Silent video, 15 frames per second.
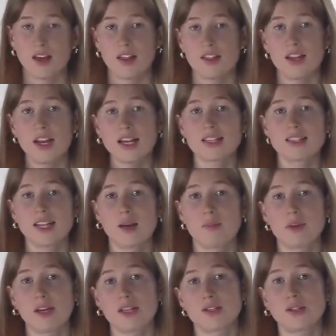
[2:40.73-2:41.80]
The next
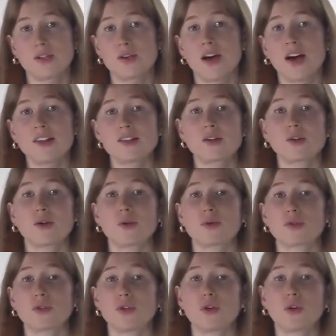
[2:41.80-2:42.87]
step is to answer
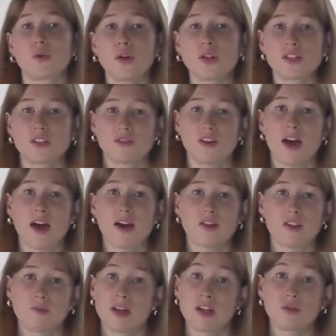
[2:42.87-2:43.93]
calls to
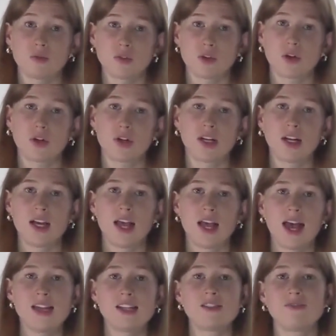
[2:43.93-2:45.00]
quantify the mental load
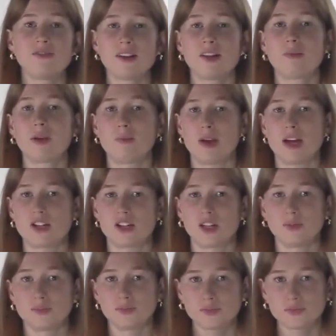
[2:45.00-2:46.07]
and develop a
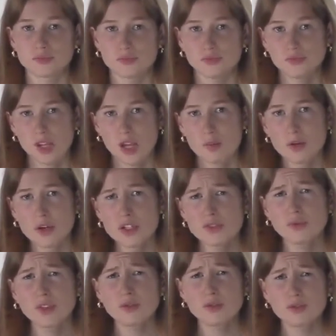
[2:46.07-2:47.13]
measure. Because
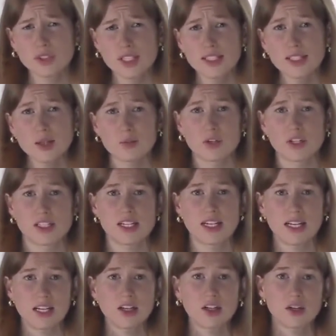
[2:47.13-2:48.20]
if we really want
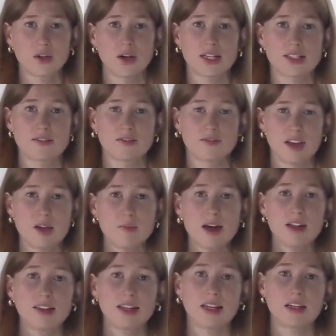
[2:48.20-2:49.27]
to increase
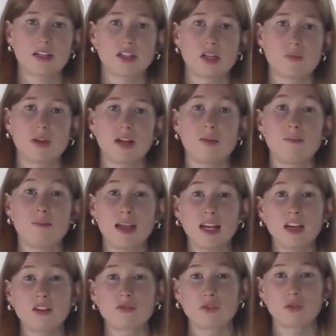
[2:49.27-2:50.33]
female leadership in a
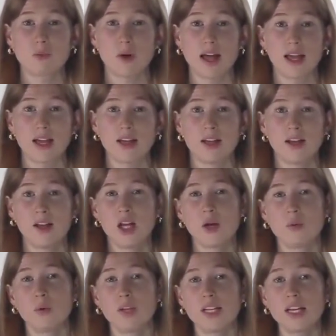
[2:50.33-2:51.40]
meaningful way,
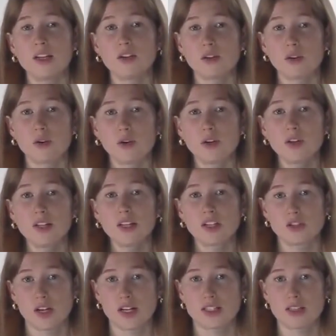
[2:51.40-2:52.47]
we need not only
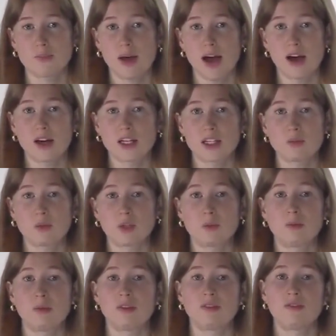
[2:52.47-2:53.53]
address the barriers which
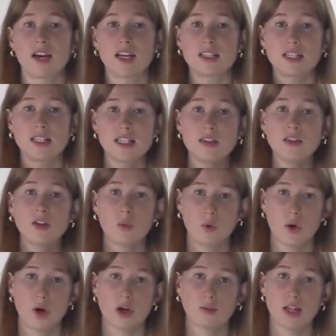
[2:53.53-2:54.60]
women face in the
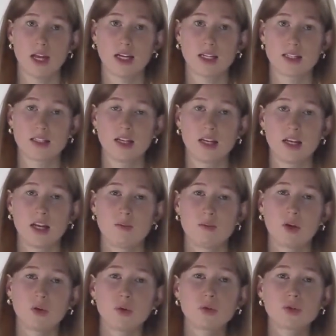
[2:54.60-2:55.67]
workplace,
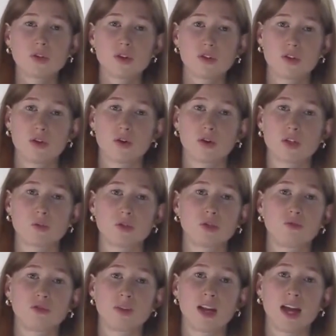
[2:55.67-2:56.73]
but also those which
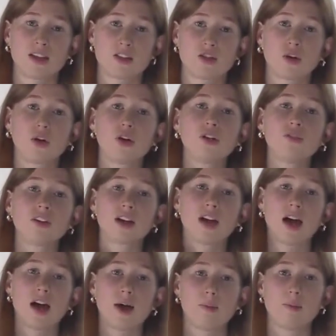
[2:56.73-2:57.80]
a woman has to
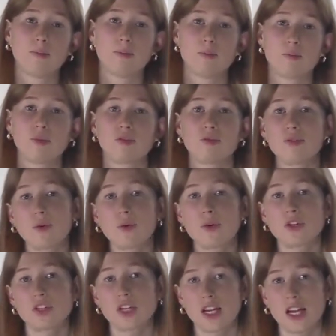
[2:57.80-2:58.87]
overcome
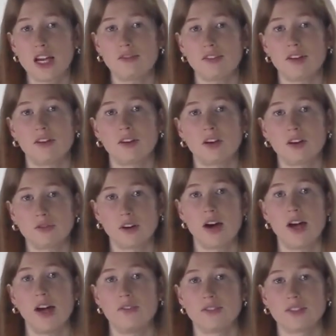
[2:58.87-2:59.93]
before she even
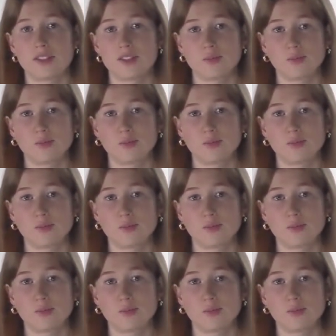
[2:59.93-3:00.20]
arrives.